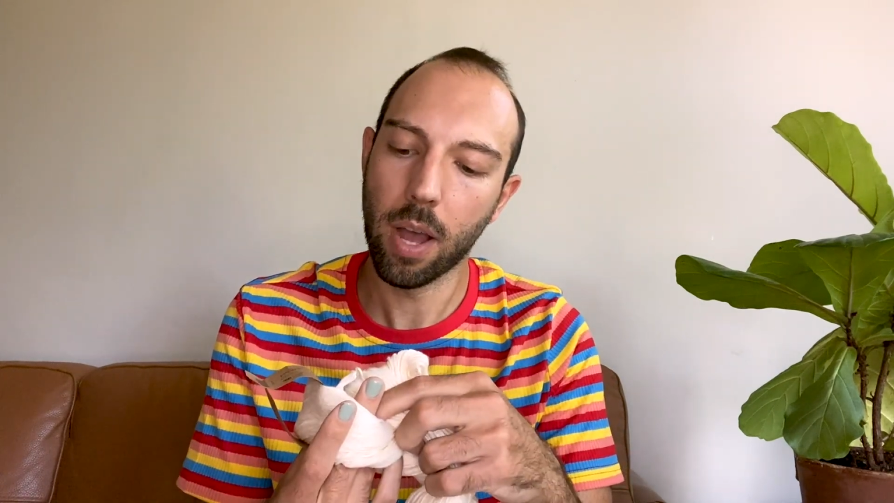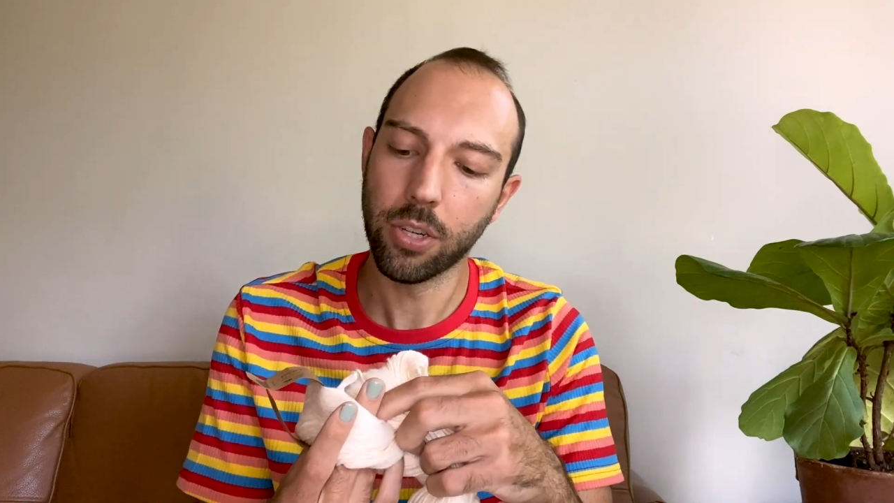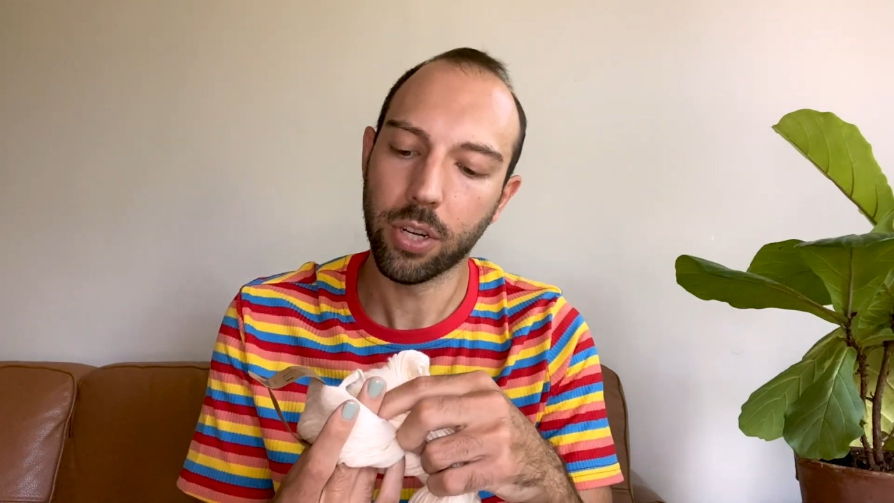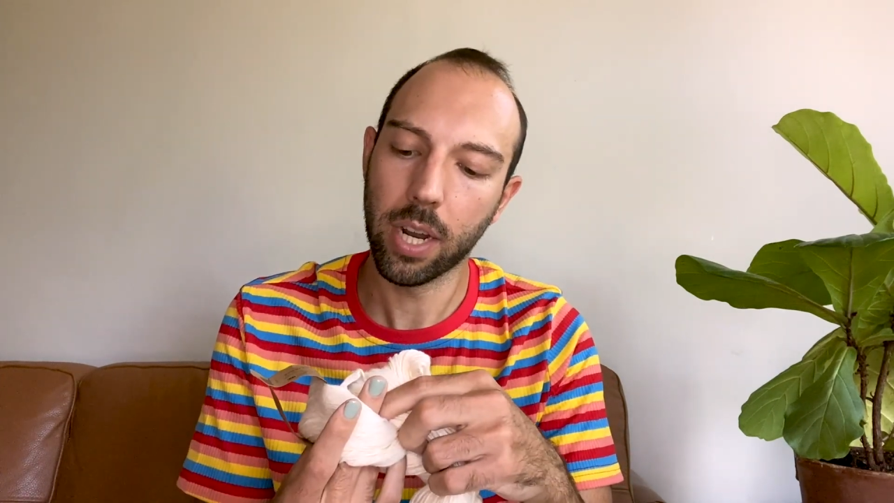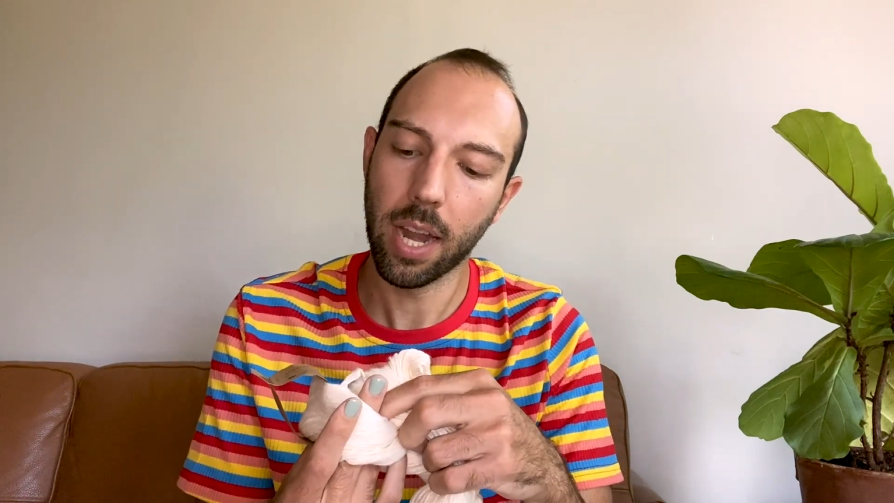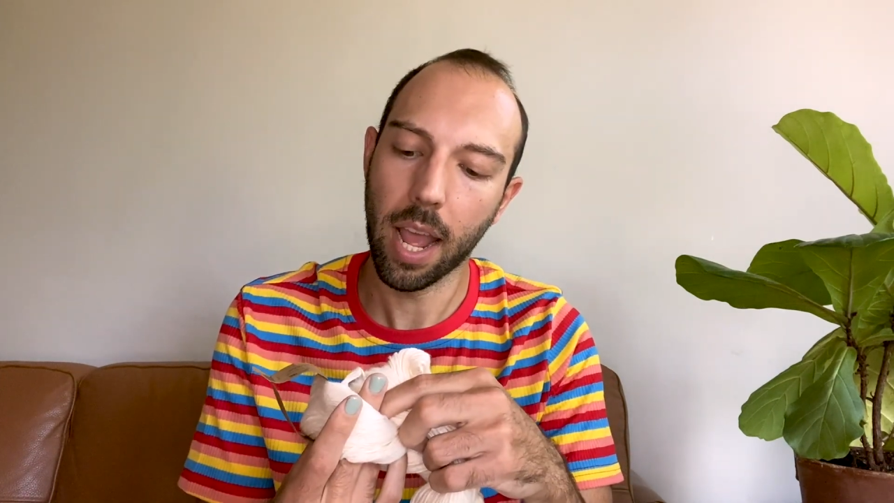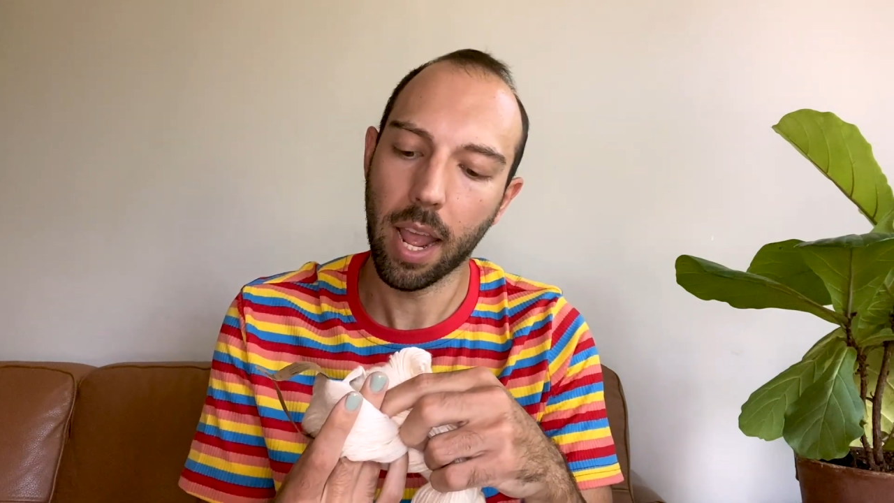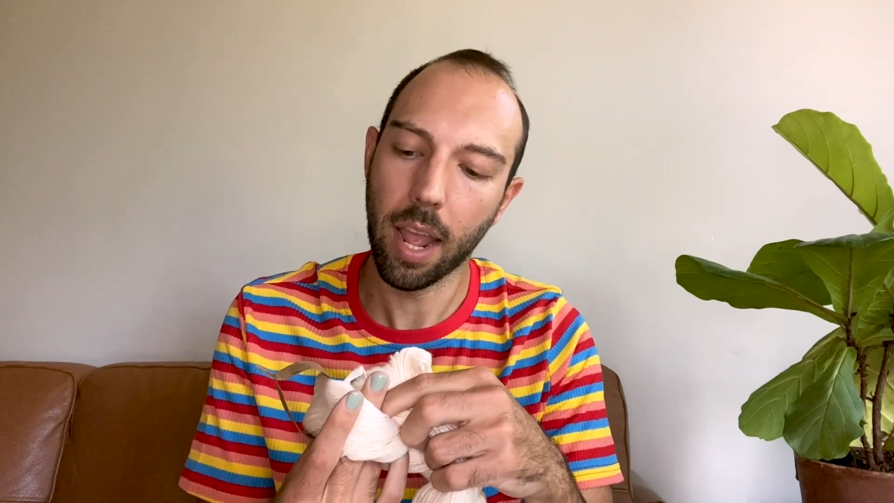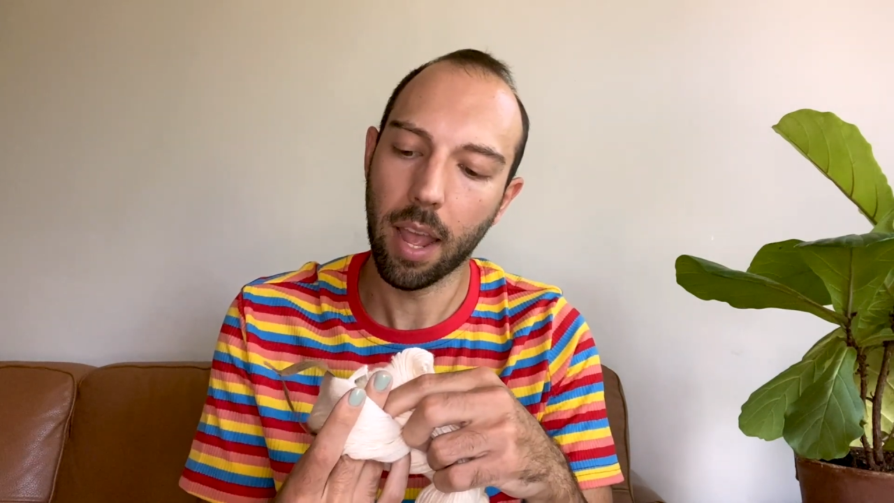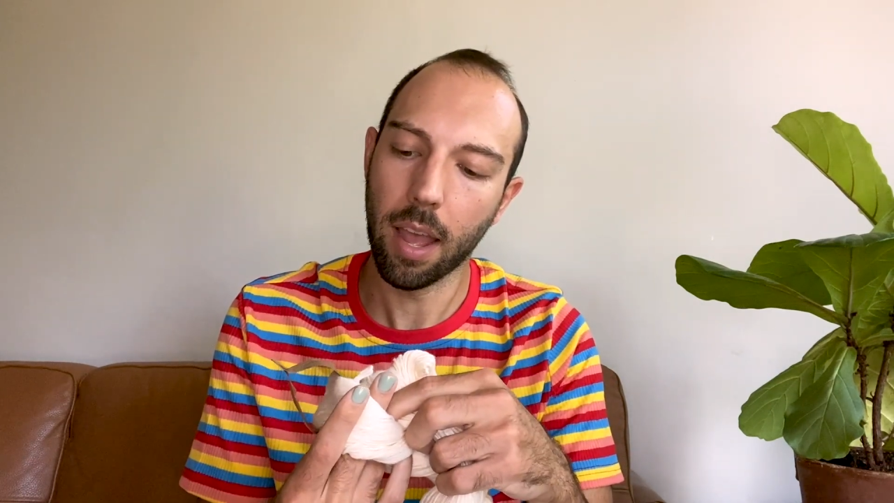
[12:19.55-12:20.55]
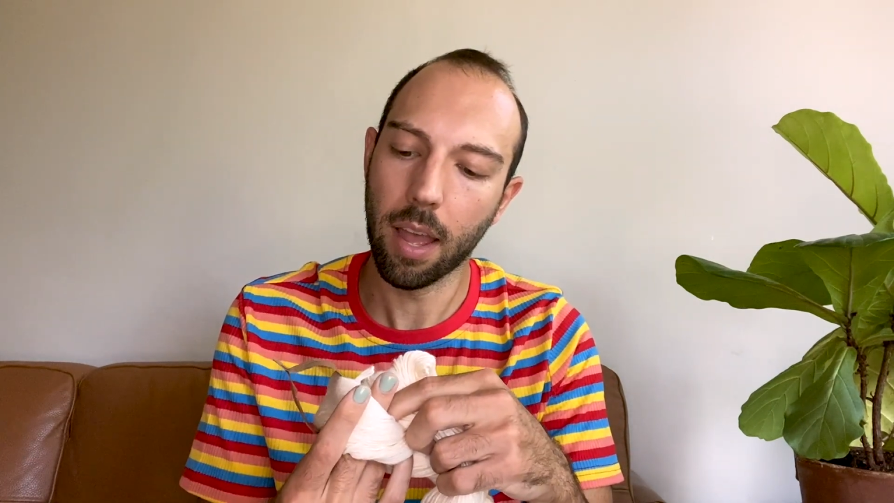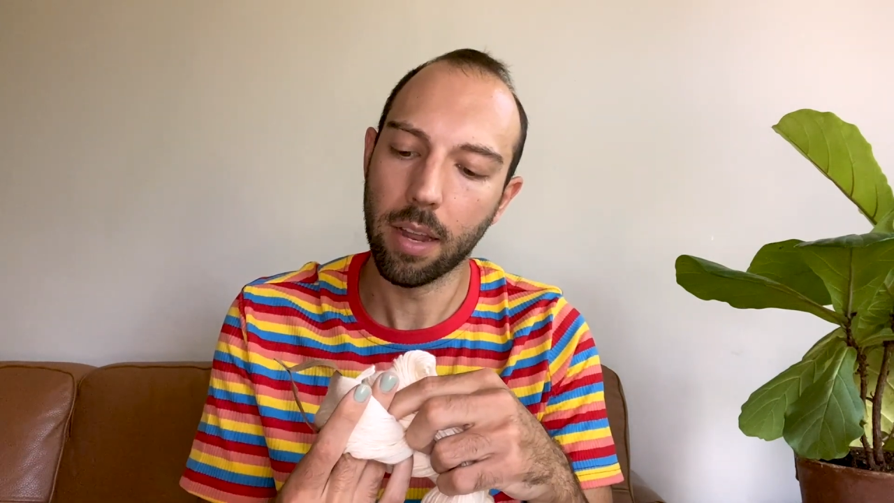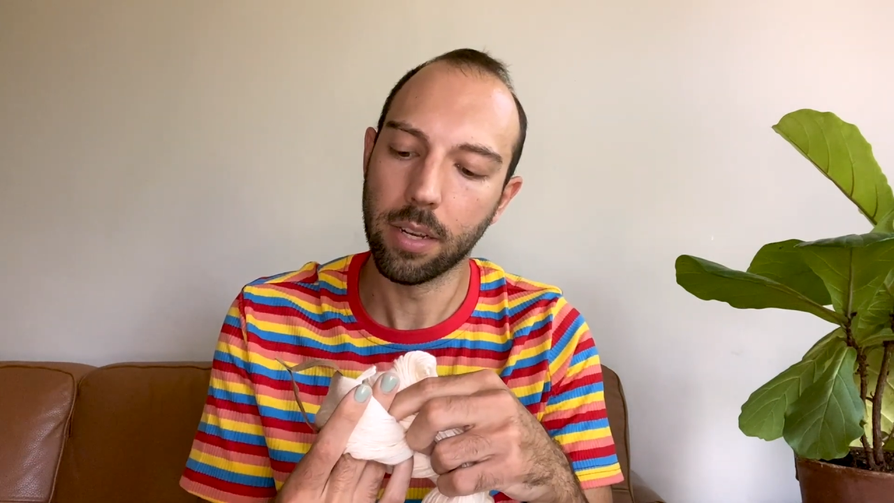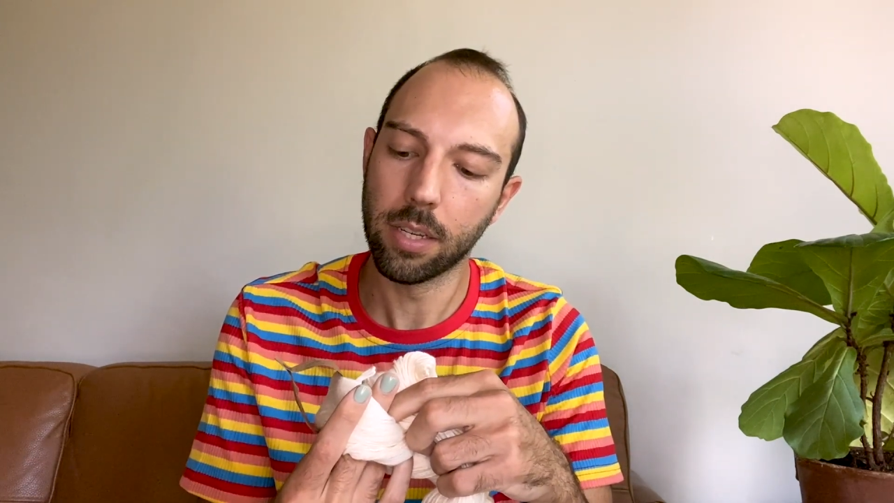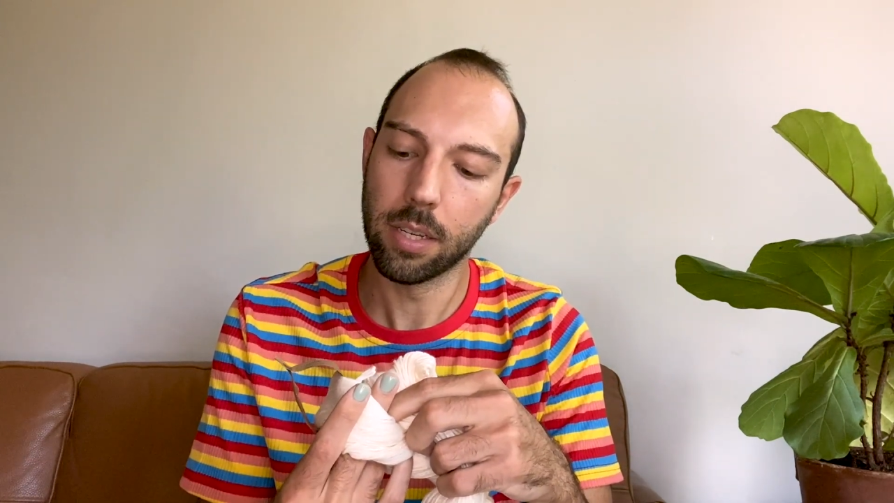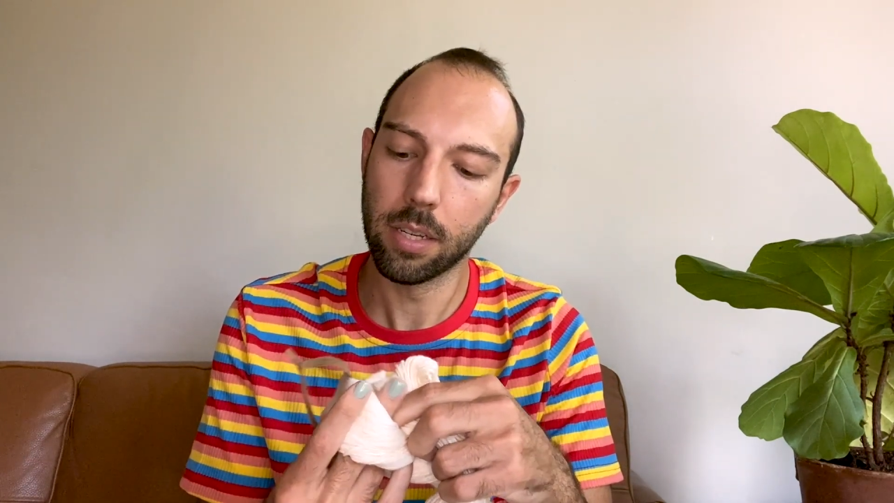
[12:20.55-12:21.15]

hundred